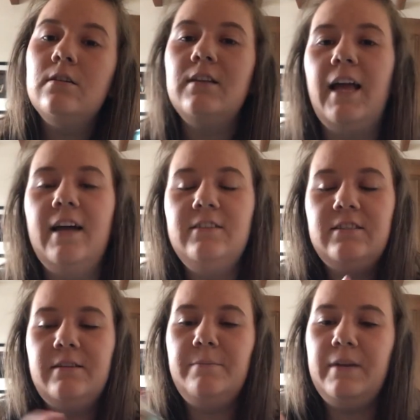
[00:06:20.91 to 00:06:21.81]
yeah,
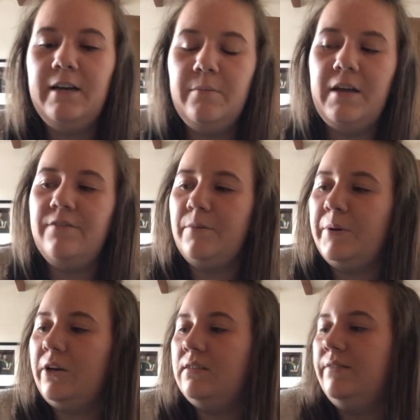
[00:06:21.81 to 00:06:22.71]
just a little bit of a
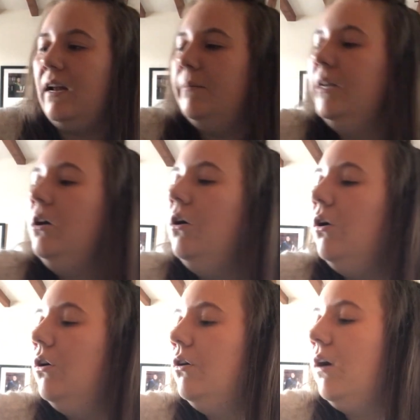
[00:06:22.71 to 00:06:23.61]
percussive element.
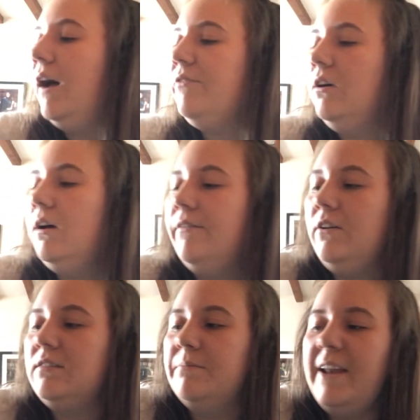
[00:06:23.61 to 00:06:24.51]
Or I've
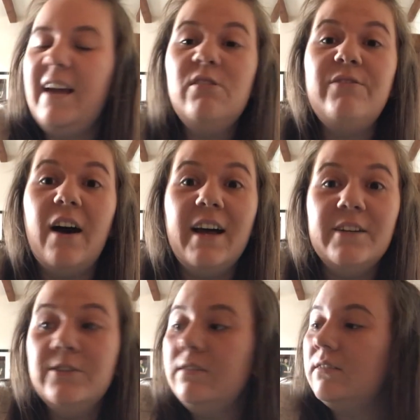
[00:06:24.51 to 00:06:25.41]
got some nail
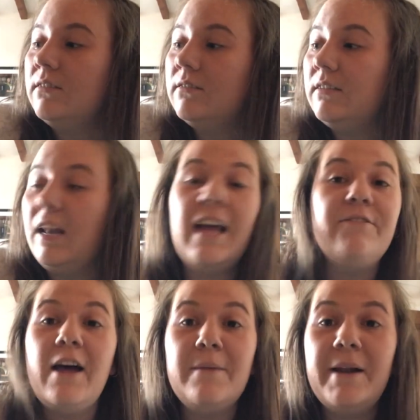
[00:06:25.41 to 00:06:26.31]
files, so I like
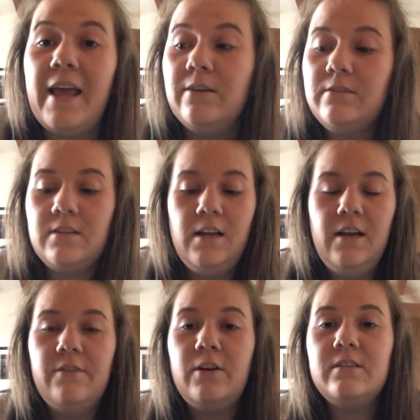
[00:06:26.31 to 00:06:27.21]
filing my nails.
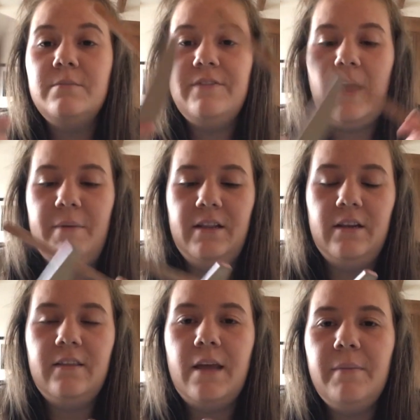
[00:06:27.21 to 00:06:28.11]
I've got some of them, and
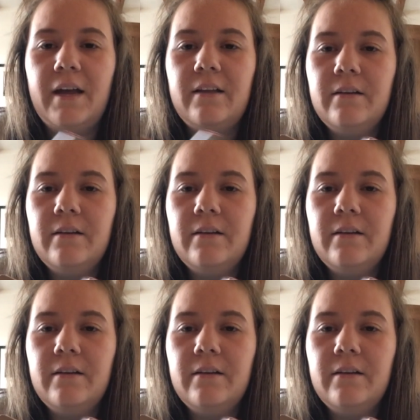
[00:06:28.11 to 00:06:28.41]
they might